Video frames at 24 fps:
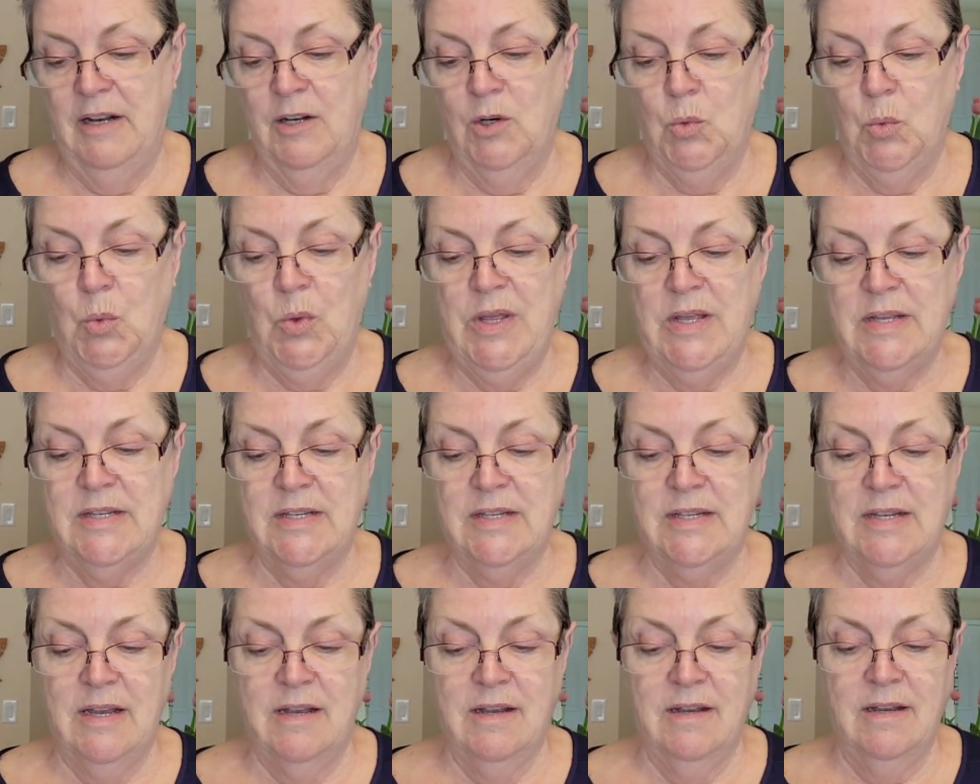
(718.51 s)

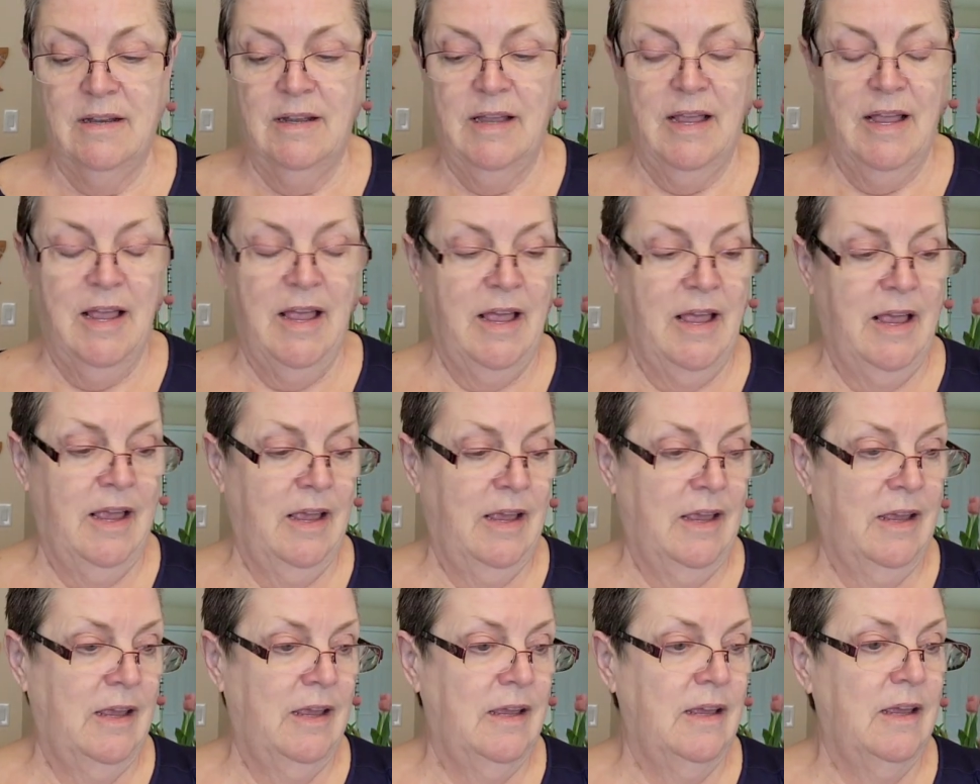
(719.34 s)
Louisa A.
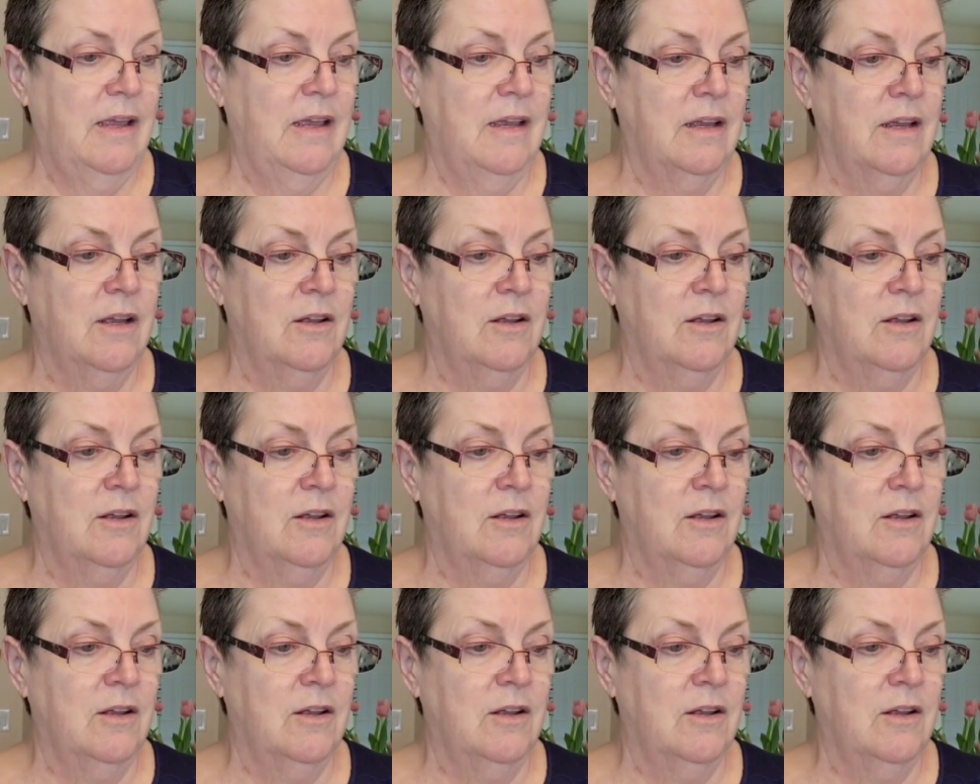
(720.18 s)
and